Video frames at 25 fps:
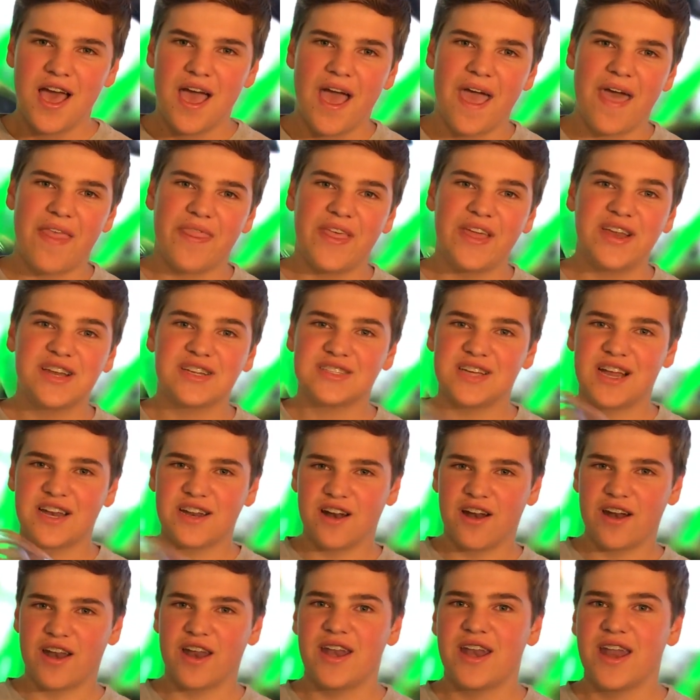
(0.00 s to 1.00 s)
And they decided
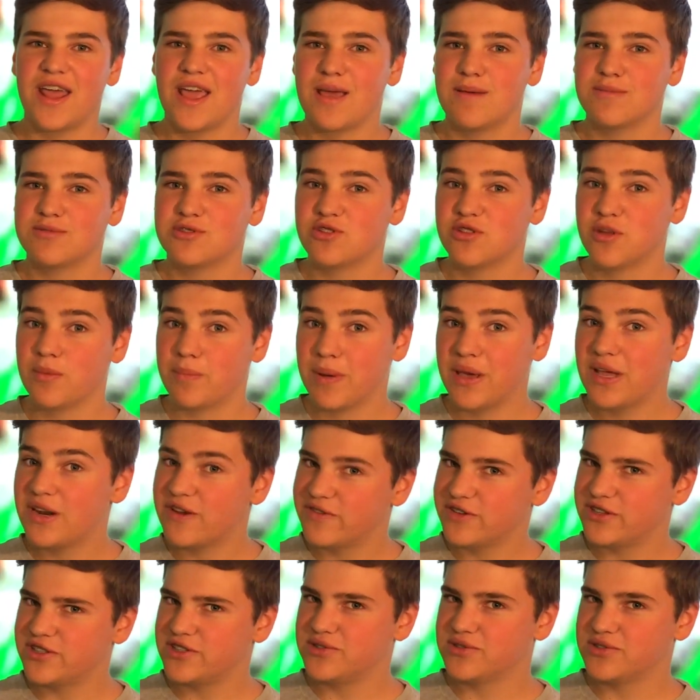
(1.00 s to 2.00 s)
on a name. So the betta
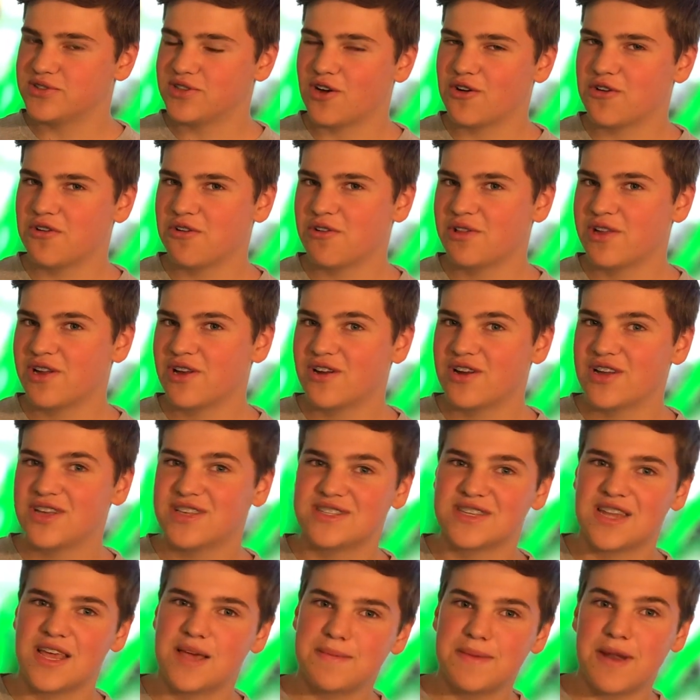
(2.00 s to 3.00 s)
fish you saw earlier,
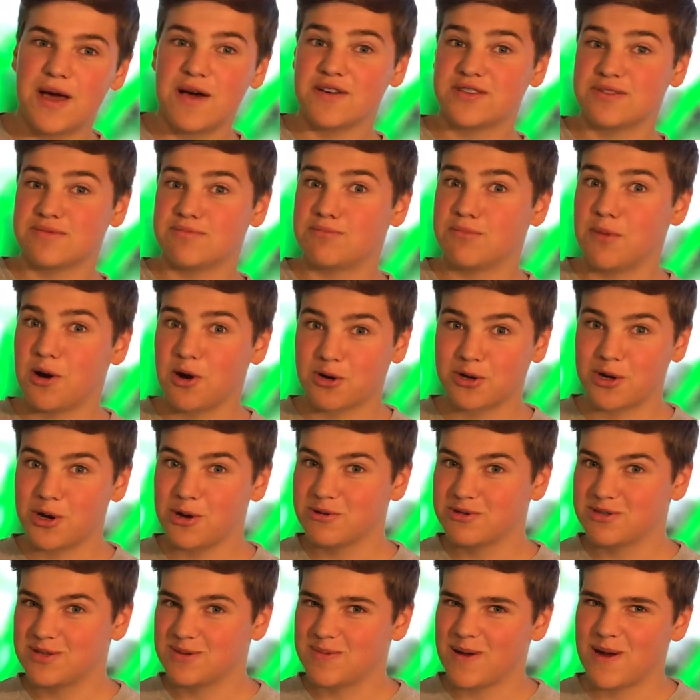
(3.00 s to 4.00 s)
his name now is
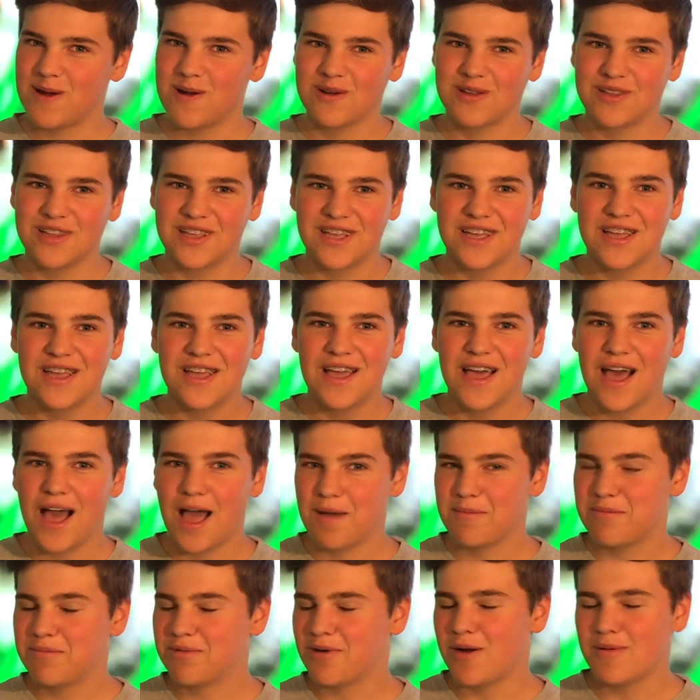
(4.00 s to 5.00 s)
Marcos, apparently.
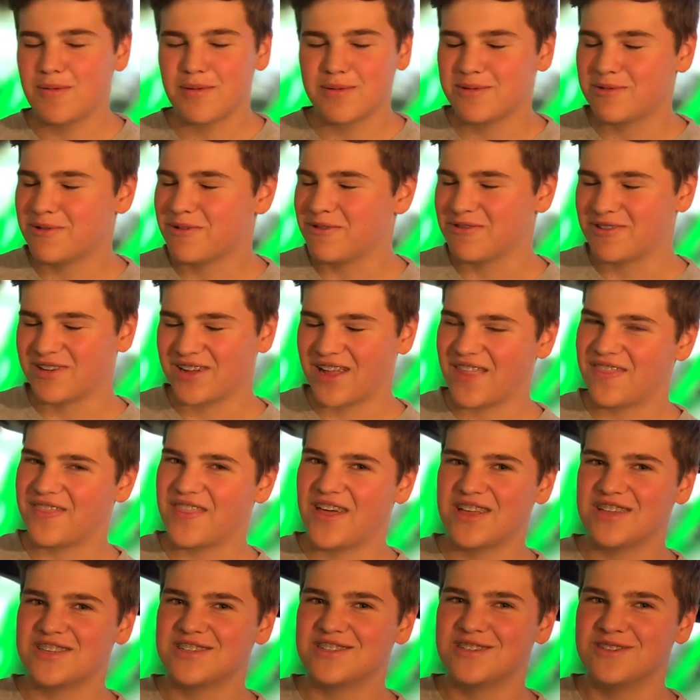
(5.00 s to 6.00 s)
I probably will forget
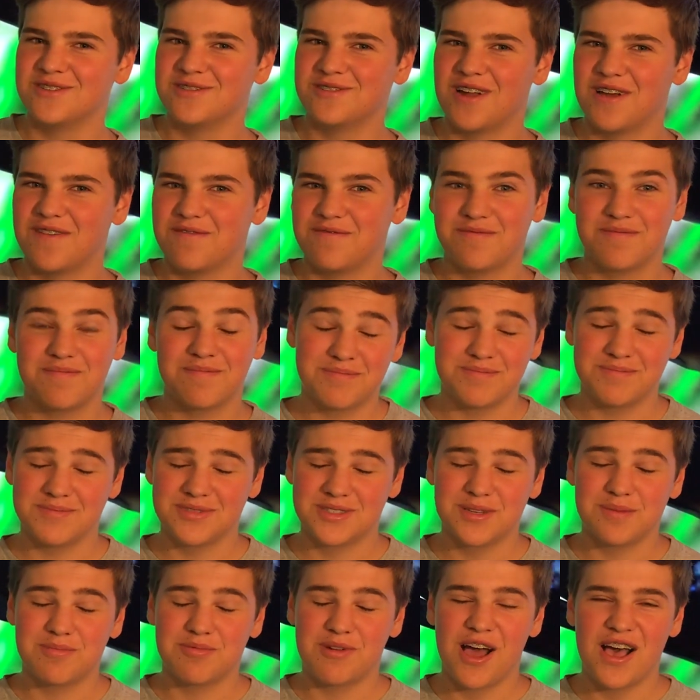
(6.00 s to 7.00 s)
that soon. I'm
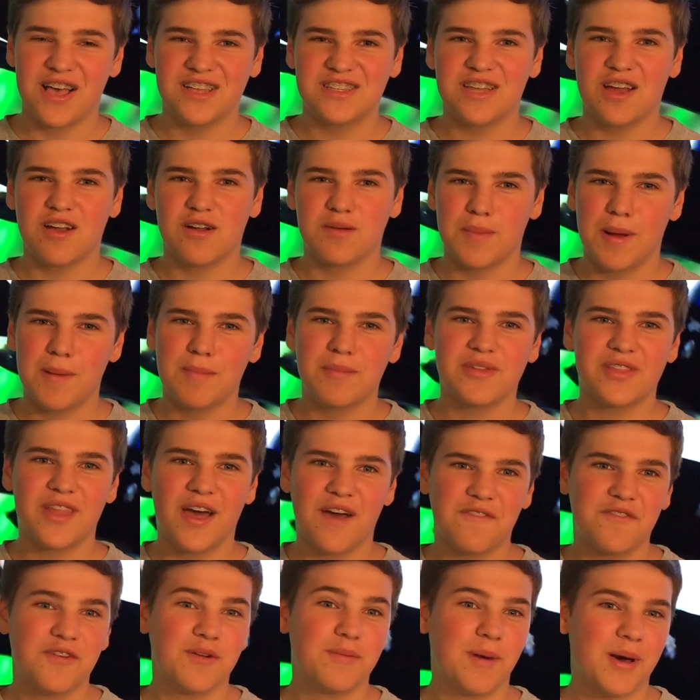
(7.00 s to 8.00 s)
surprised I remembered
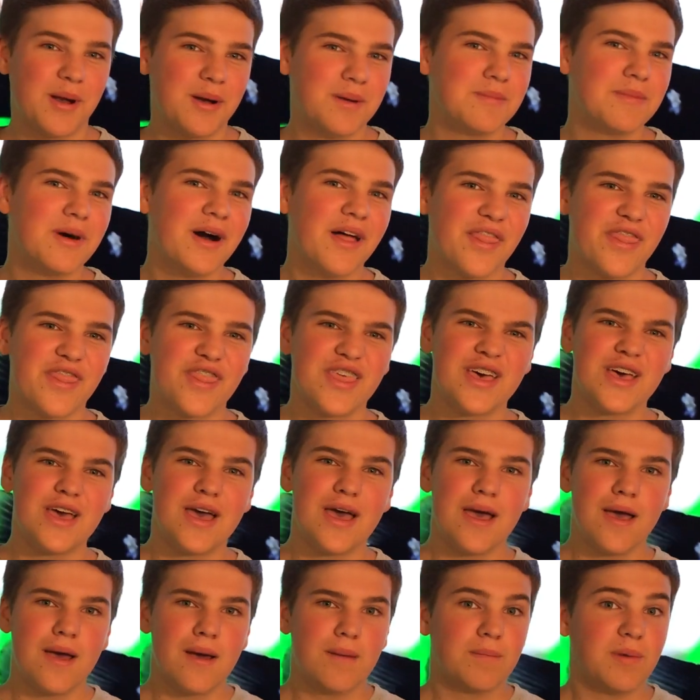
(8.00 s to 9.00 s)
that for about a month.
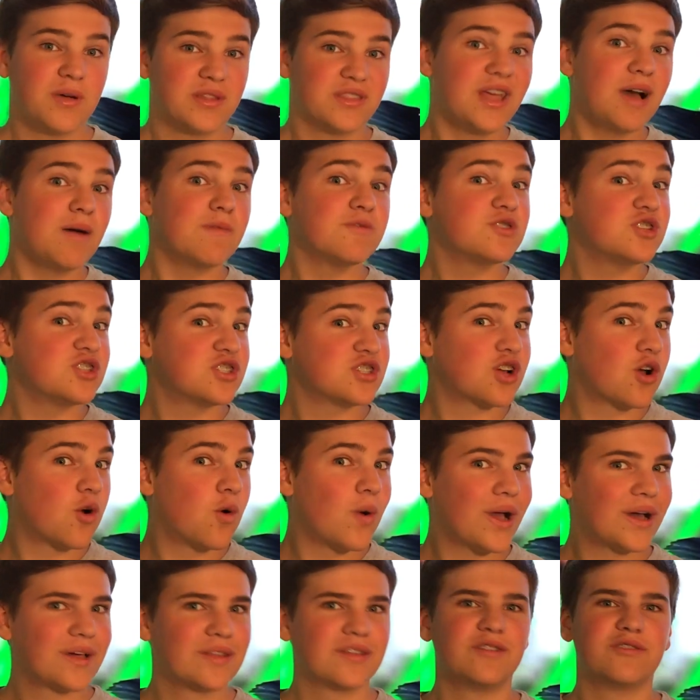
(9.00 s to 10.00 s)
But that was just a
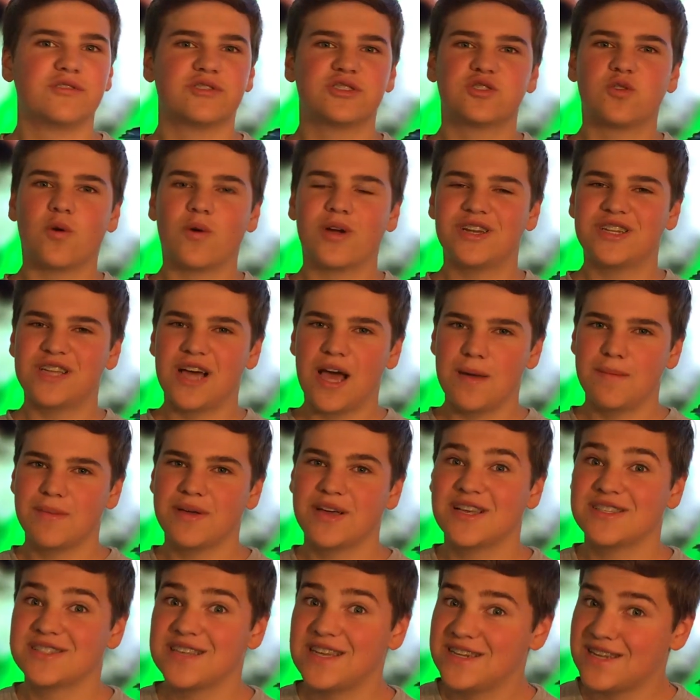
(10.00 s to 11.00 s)
quick little story time
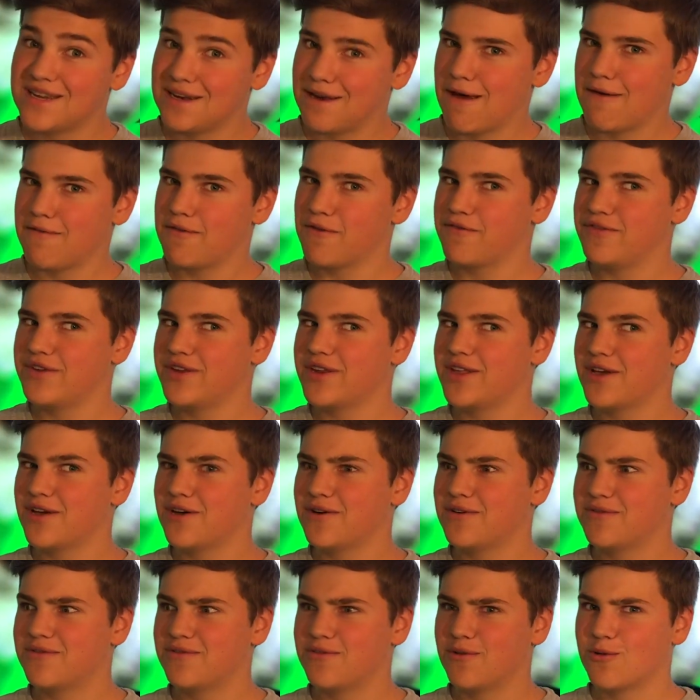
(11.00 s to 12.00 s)
because I didn't have a
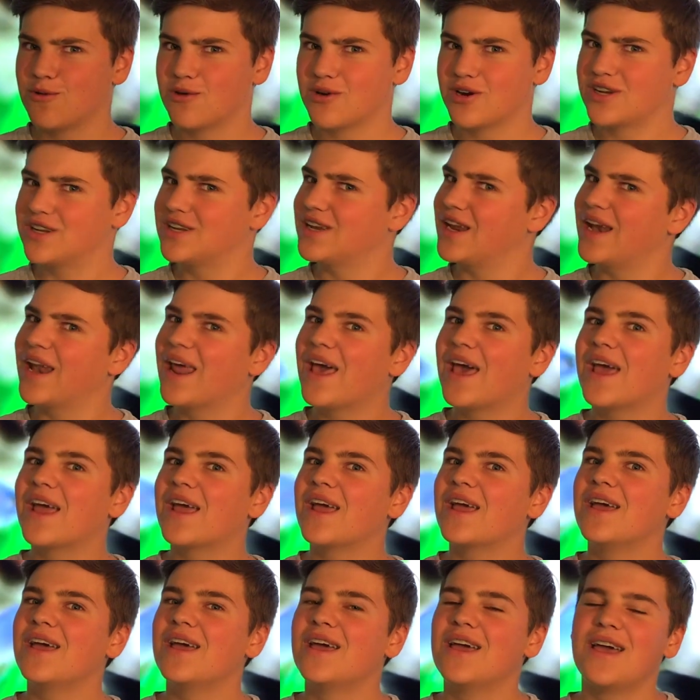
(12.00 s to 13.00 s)
video for
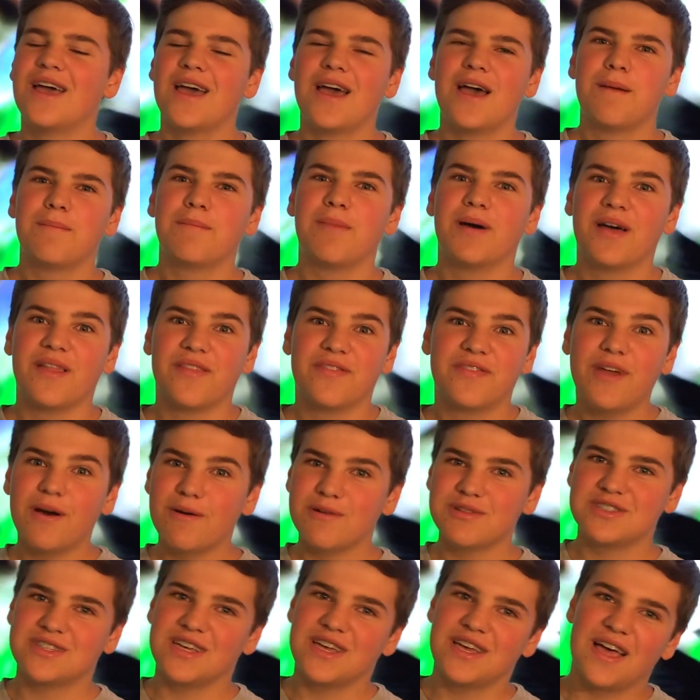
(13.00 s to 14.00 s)
today. But that
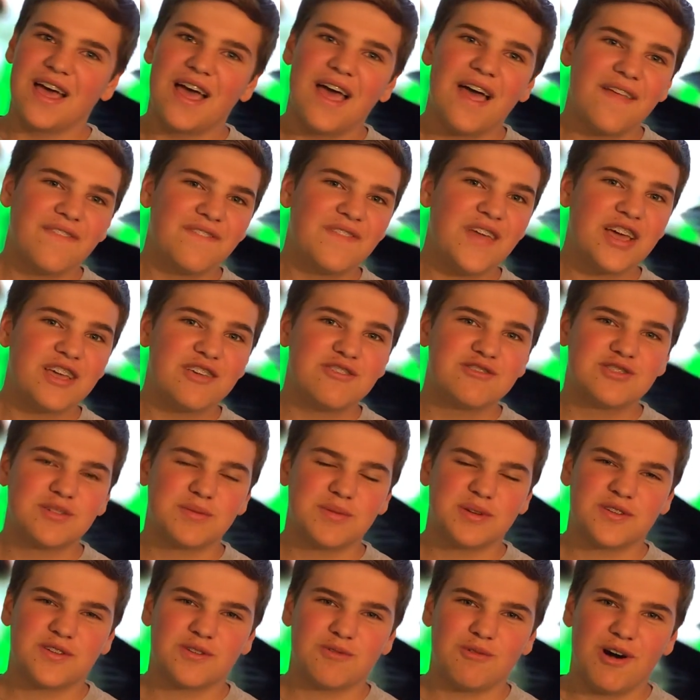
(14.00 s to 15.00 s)
was it. Thank you so
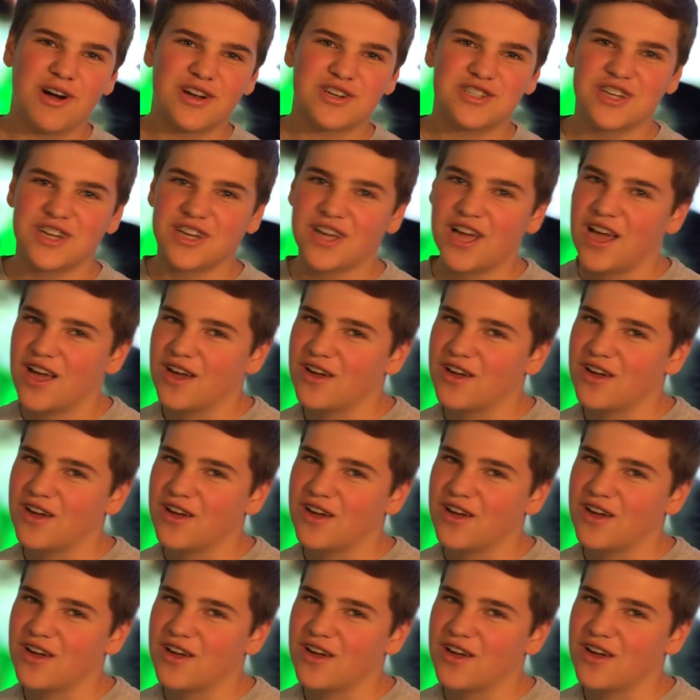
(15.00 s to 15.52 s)
much for watching.